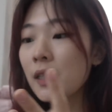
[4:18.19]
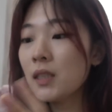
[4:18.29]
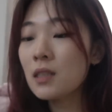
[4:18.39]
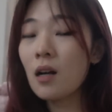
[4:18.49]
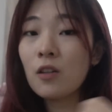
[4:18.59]

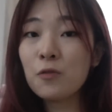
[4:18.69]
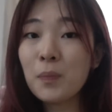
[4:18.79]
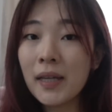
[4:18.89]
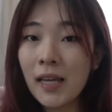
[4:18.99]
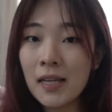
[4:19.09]
this all of
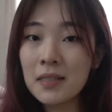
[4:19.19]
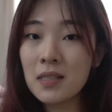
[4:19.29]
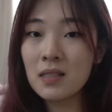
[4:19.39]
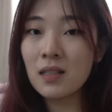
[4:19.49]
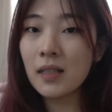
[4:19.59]
my case
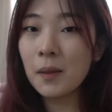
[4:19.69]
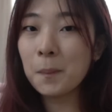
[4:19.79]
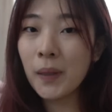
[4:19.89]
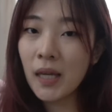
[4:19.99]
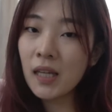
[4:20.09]
is like
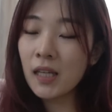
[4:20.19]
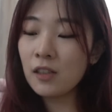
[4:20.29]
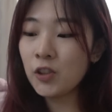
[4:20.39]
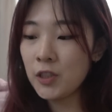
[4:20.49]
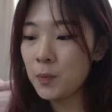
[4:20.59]
pink
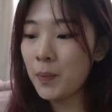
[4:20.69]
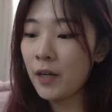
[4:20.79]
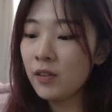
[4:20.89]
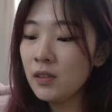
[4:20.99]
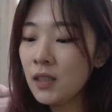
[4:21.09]
and
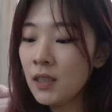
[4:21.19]
transparent,